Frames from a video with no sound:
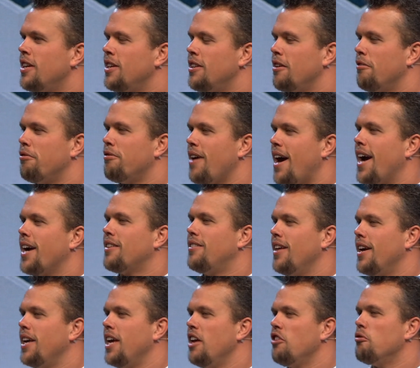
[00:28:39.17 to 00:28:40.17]
the fact
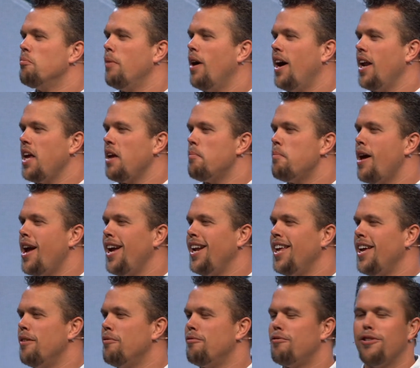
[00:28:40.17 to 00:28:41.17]
that his money made
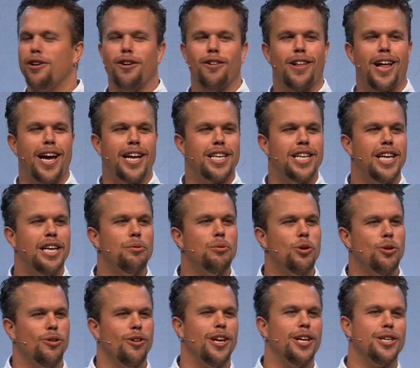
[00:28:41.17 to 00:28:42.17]
him feel like he
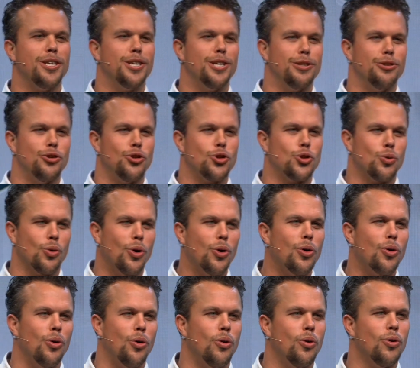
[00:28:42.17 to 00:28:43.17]
was in
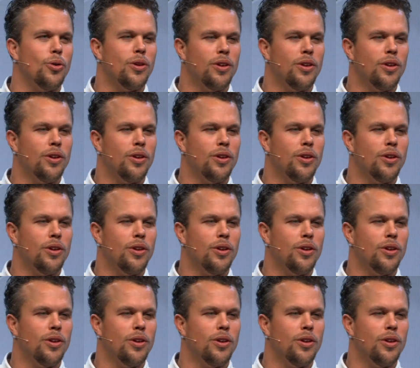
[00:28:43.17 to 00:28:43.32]
control.